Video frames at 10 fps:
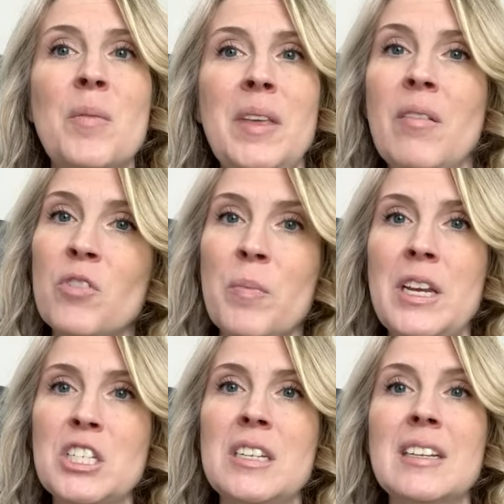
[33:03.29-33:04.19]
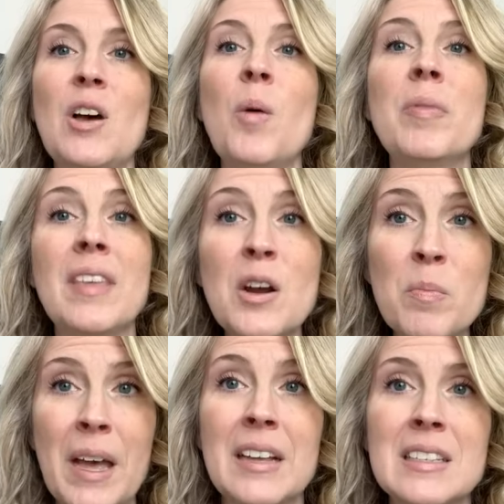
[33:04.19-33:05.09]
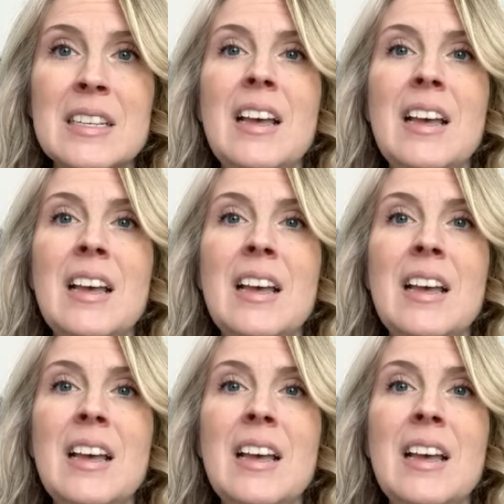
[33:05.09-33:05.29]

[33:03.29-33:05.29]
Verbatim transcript: the information to help their pets